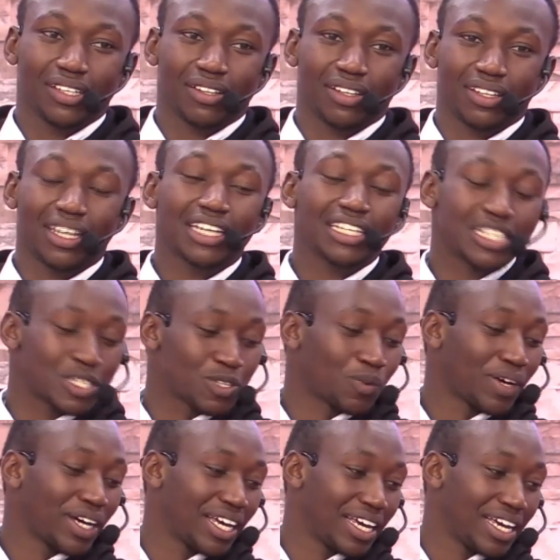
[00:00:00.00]
That is
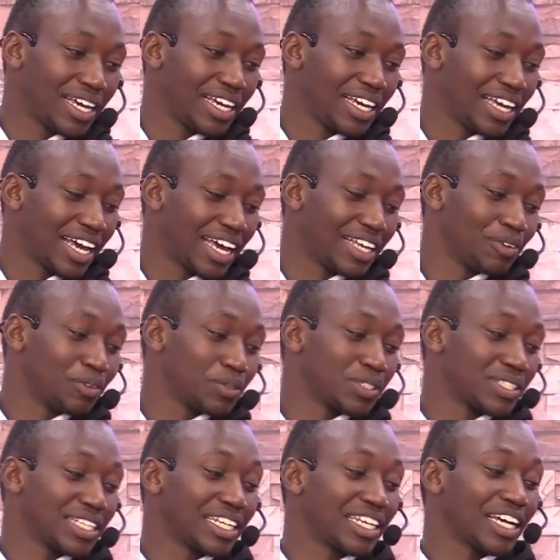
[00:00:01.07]
why I was
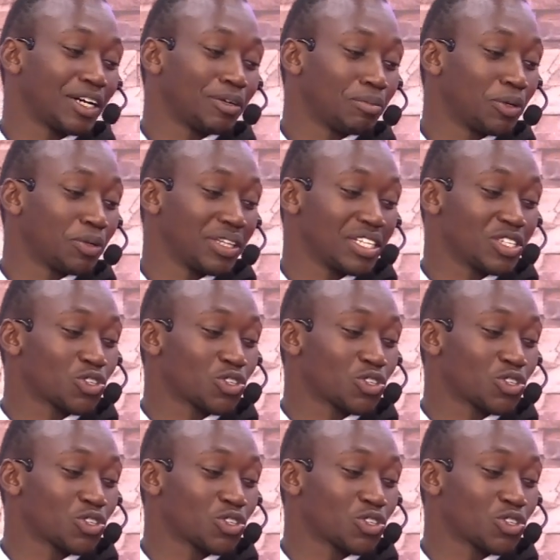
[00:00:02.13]
thinking about this